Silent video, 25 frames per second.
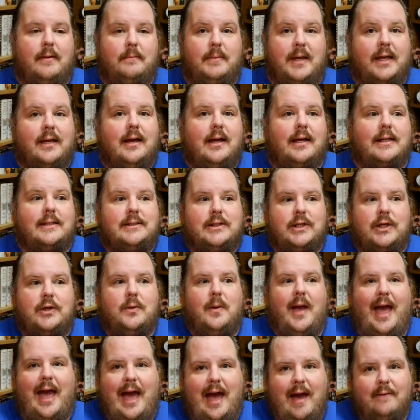because
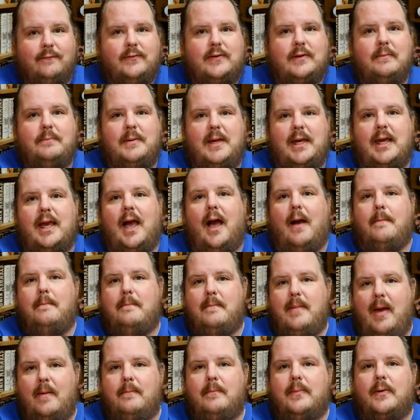you have to be a
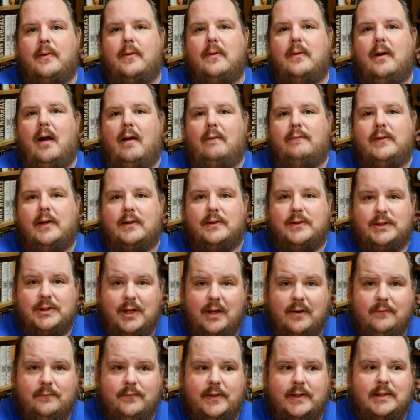member of their
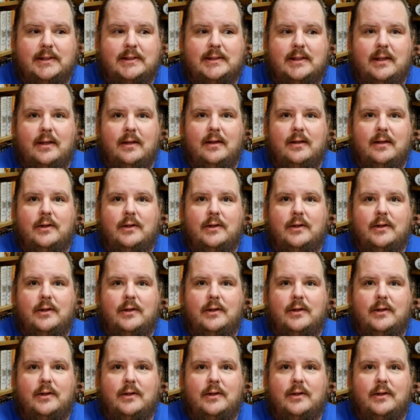service